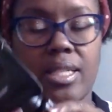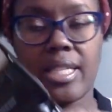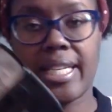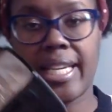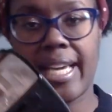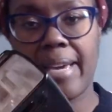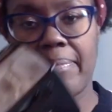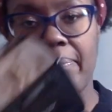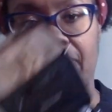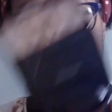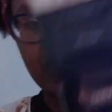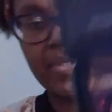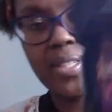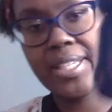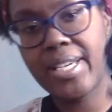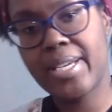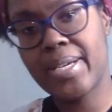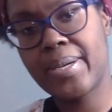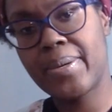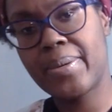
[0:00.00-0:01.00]
Okay,
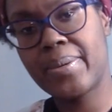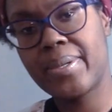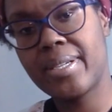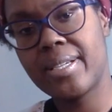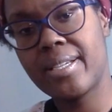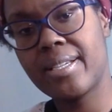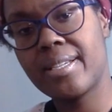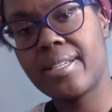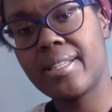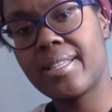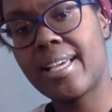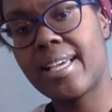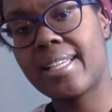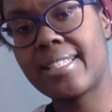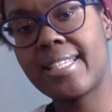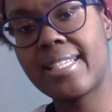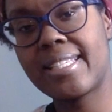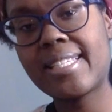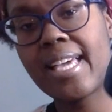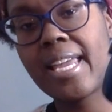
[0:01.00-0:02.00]
so
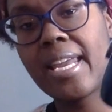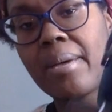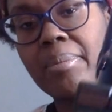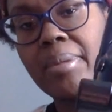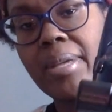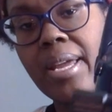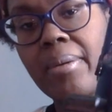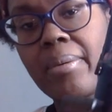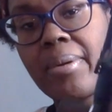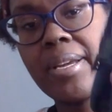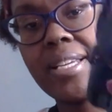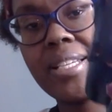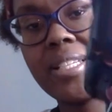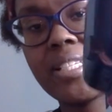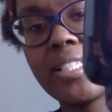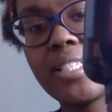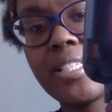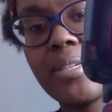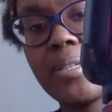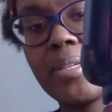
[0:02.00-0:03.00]
that's the setup that I wanted
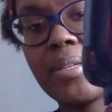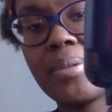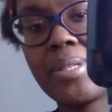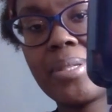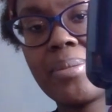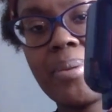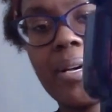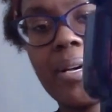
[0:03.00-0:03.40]
to show you as